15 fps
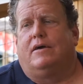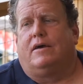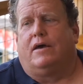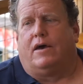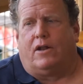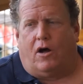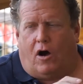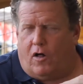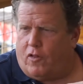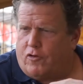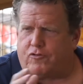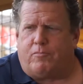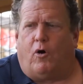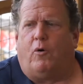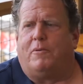And all
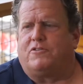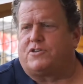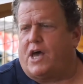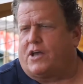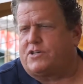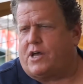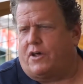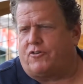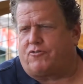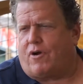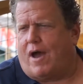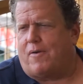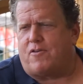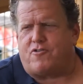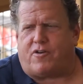those moments, as I
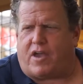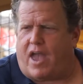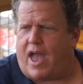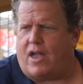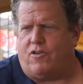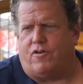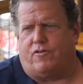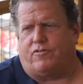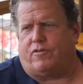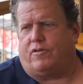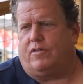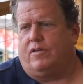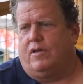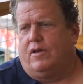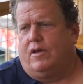described, you can't use it
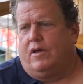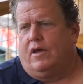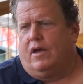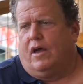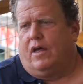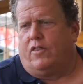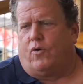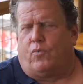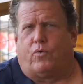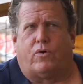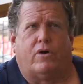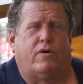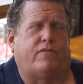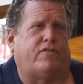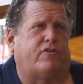the
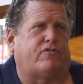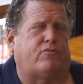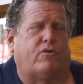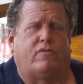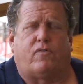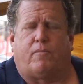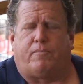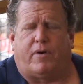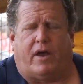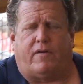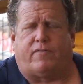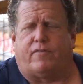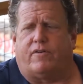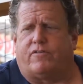roof, this roof will pay for